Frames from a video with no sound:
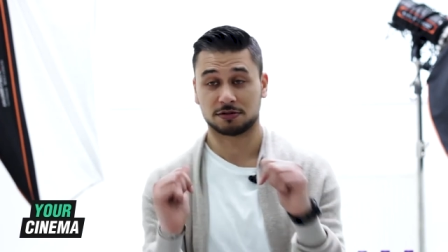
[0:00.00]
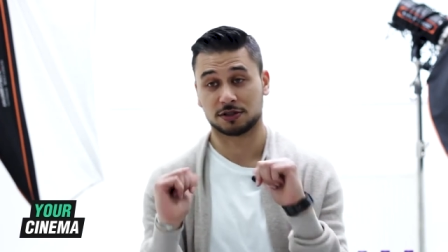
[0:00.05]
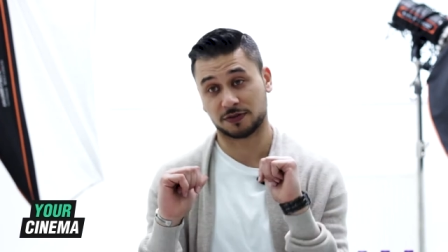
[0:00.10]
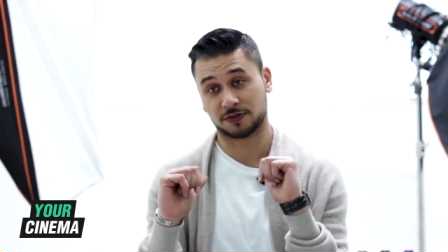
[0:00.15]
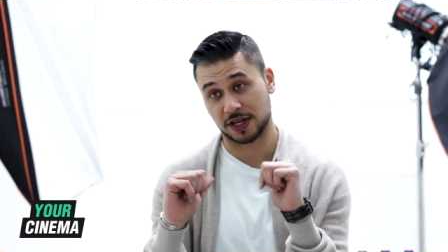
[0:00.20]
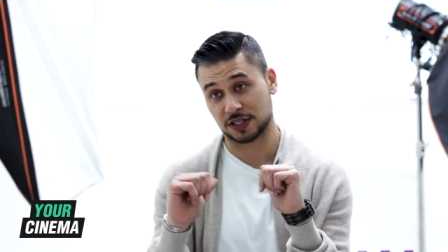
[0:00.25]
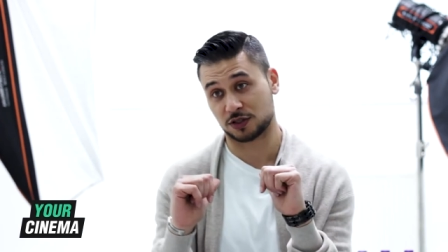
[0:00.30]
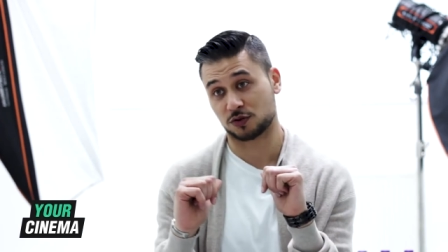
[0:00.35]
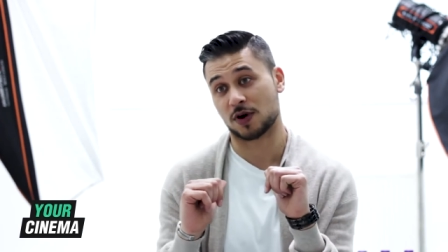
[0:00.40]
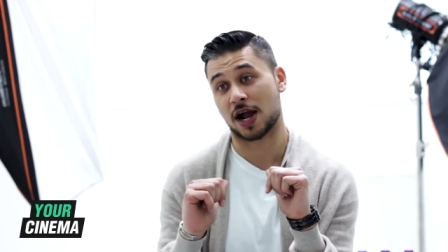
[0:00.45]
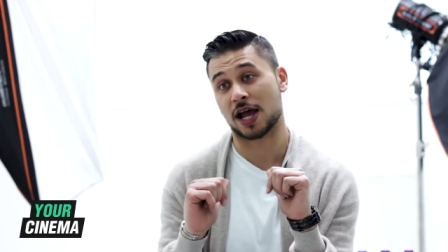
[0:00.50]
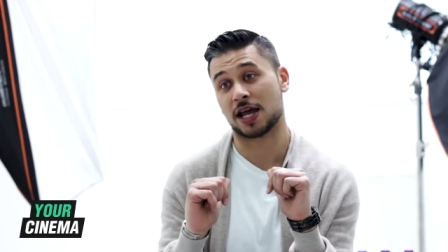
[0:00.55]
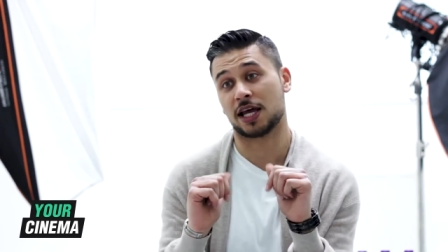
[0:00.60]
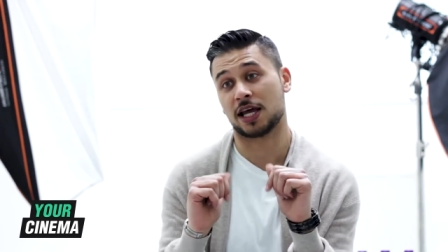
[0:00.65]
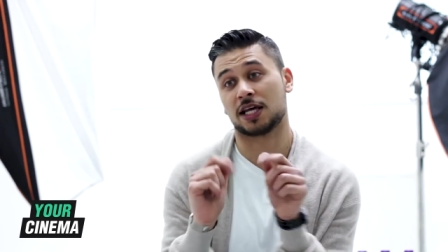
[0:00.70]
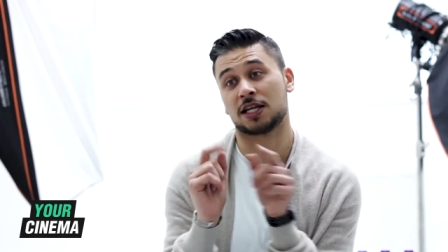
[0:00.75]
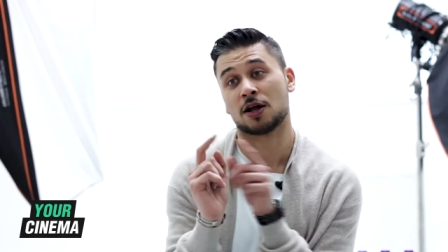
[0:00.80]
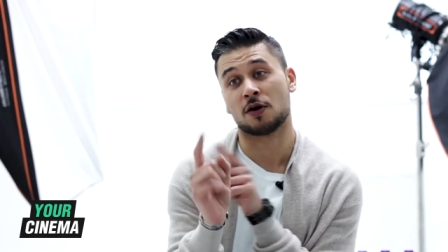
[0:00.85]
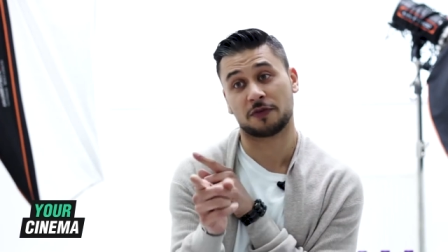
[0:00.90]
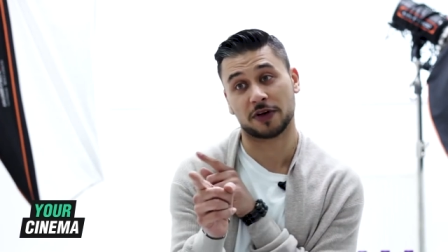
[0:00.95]
Who's Fats is right
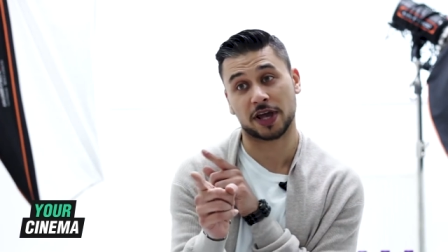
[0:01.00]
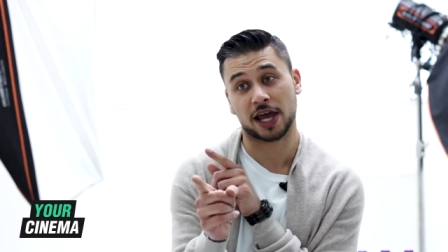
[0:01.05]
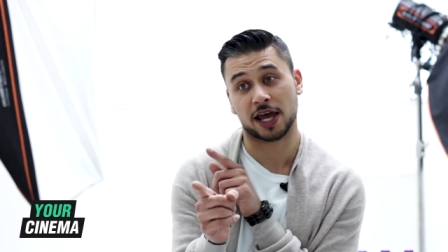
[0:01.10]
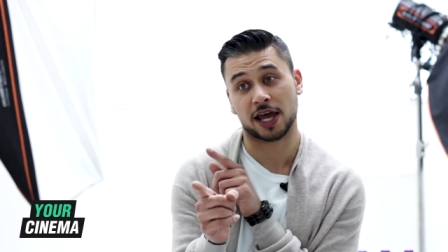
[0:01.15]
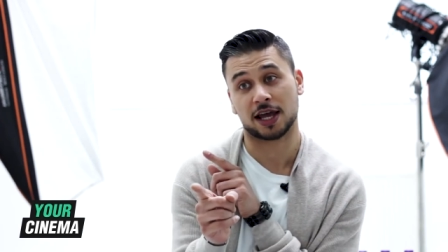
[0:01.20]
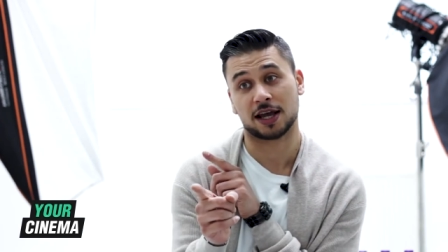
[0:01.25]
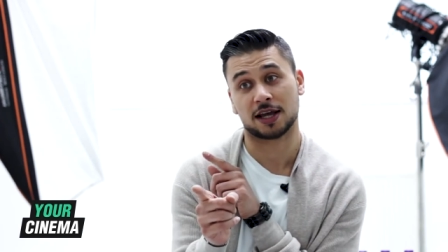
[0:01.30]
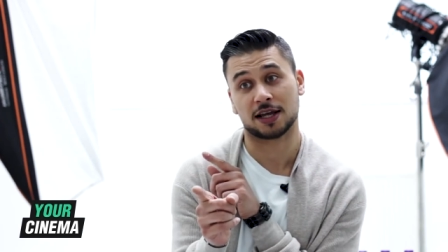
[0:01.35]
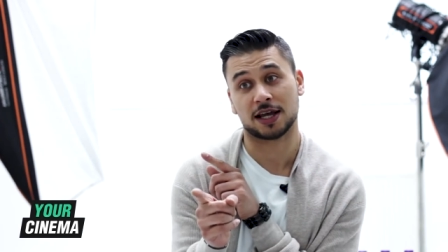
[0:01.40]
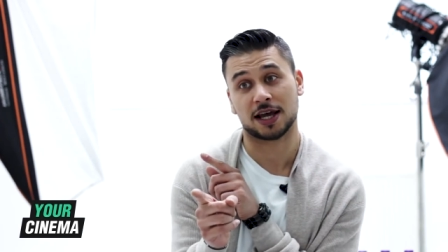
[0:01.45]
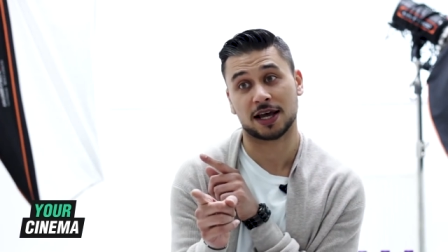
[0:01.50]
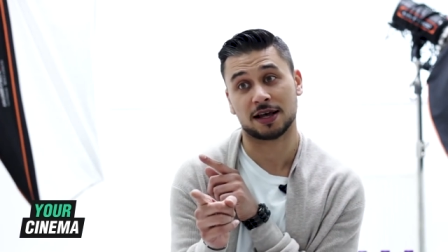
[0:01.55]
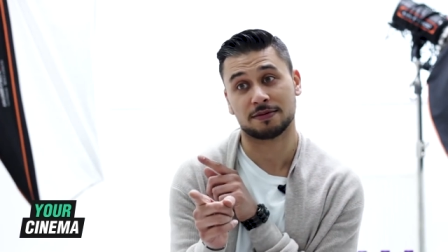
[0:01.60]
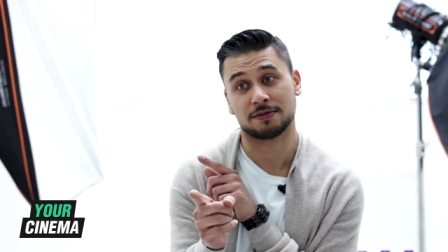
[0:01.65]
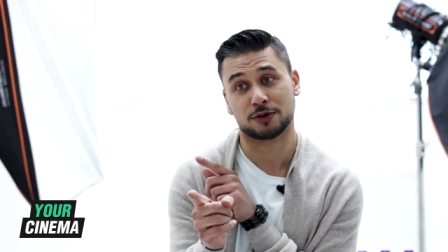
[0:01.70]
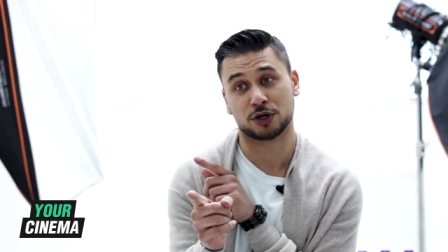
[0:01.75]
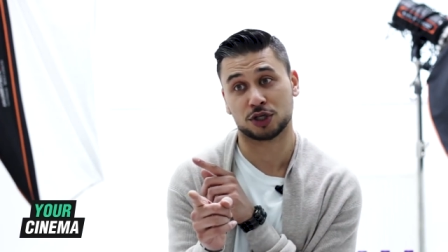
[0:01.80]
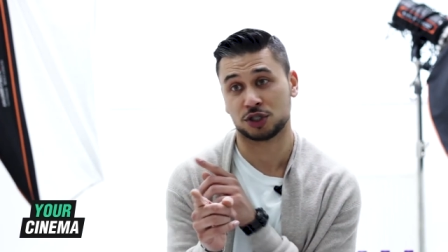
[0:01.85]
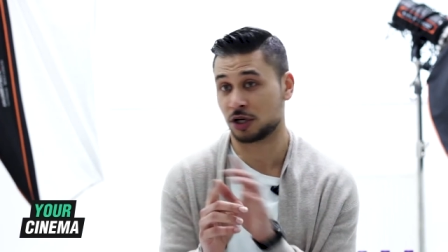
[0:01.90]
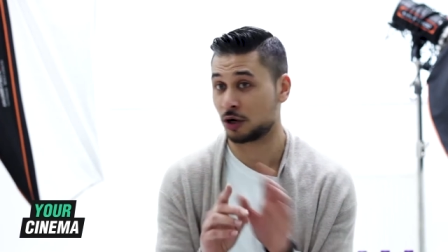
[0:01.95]
here. Don't forget it, yeah?
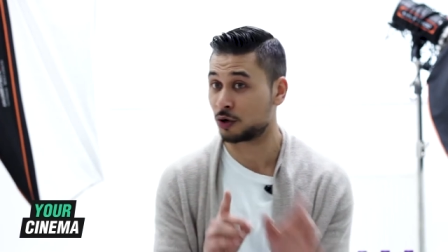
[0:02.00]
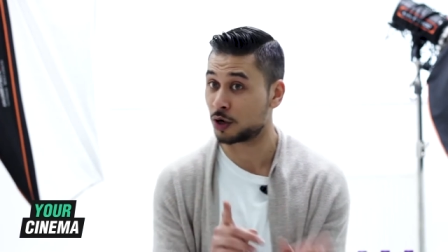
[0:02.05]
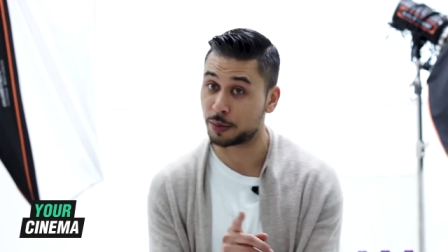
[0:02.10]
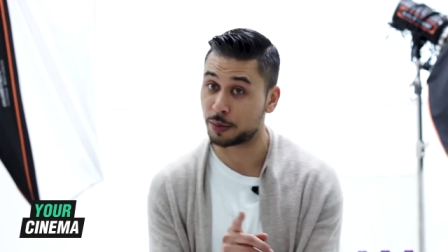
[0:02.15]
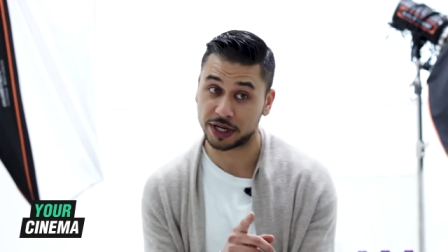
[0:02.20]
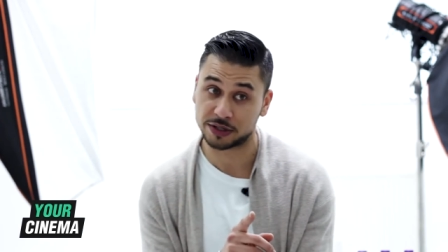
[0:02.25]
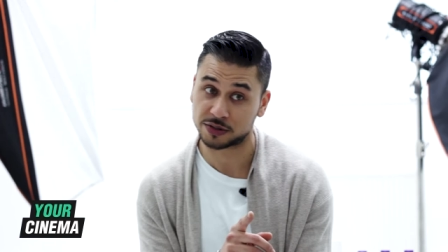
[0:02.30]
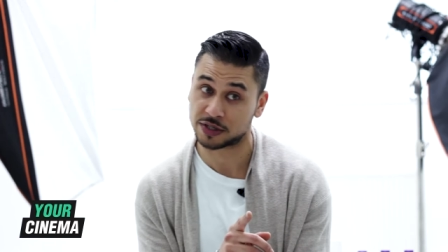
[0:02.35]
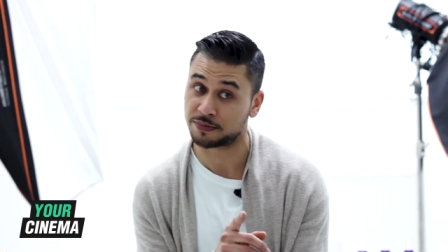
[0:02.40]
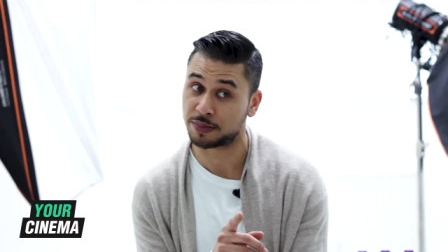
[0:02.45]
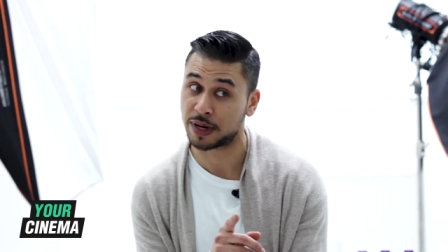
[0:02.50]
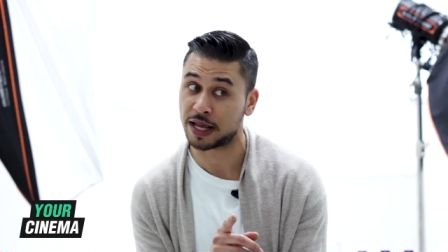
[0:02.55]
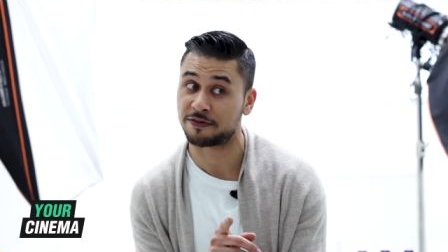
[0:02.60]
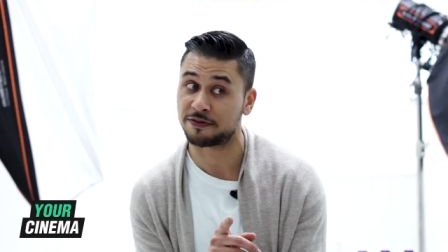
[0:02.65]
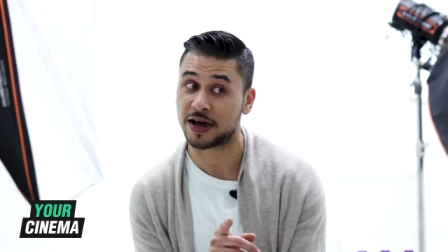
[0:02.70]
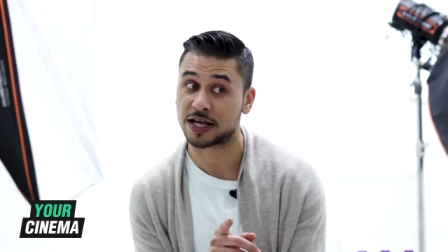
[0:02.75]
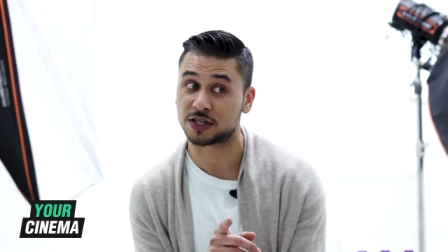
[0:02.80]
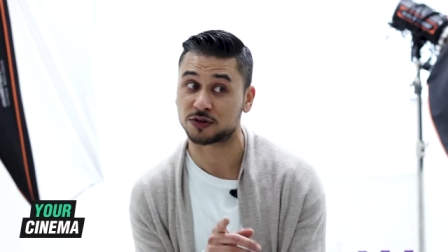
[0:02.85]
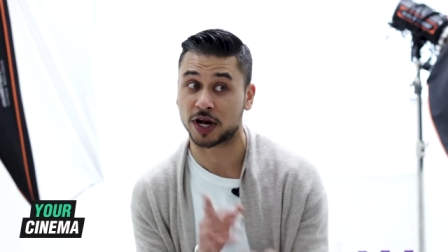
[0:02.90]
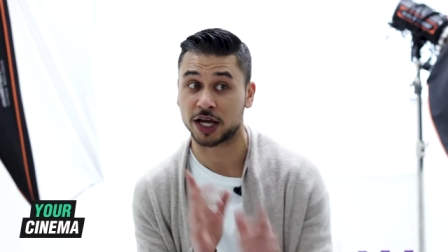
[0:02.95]
Because you know nobody else can play
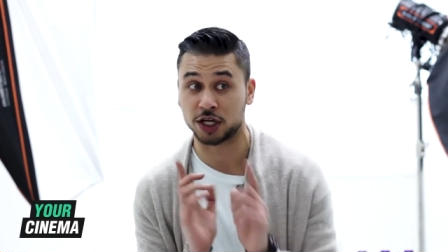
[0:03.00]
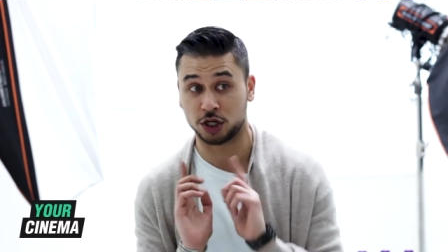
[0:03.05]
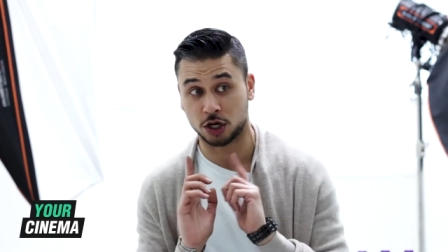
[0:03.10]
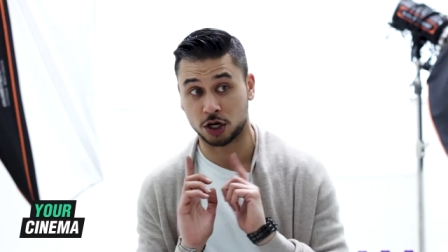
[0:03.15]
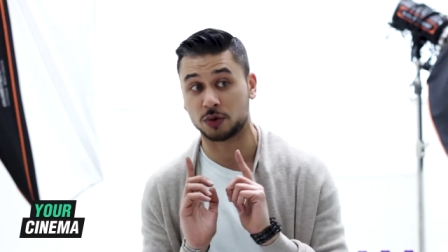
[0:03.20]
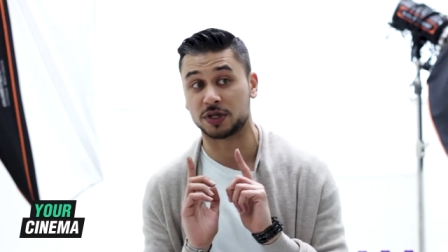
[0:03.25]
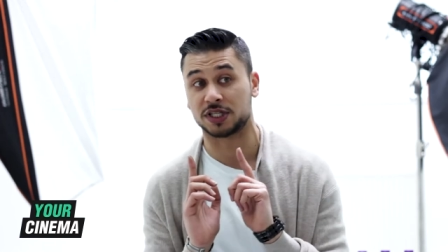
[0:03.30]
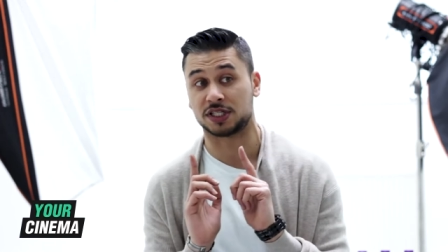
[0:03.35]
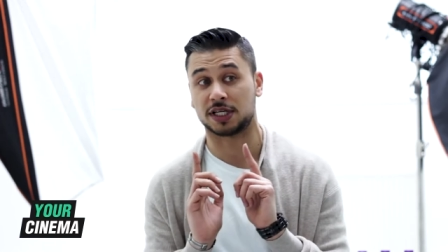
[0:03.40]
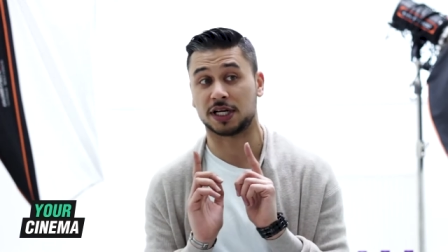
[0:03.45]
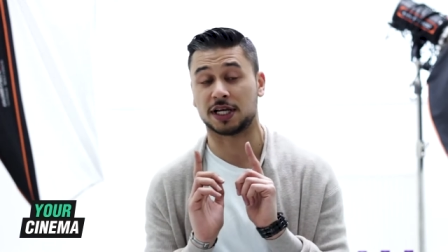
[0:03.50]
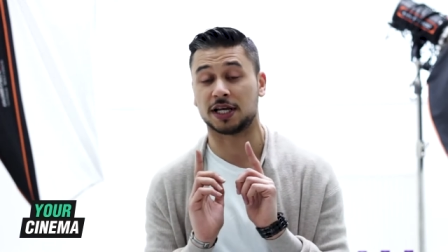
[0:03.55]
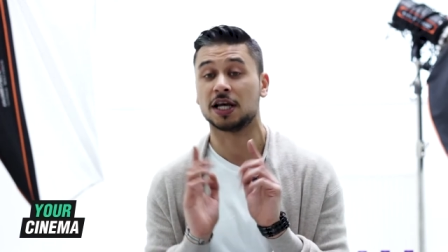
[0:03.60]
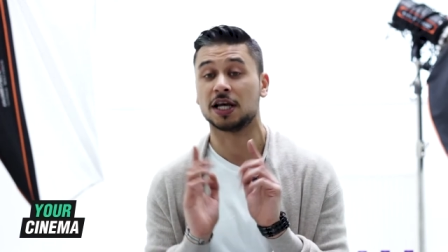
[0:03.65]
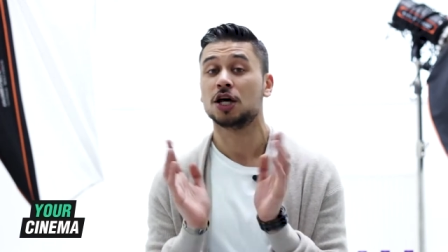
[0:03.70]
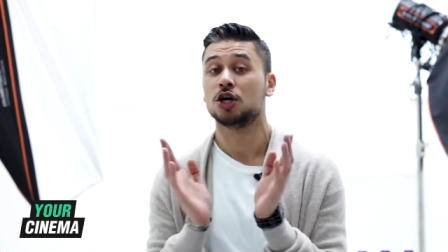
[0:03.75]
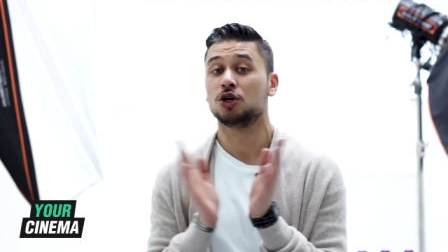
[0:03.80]
Fats, right? You know this, innit?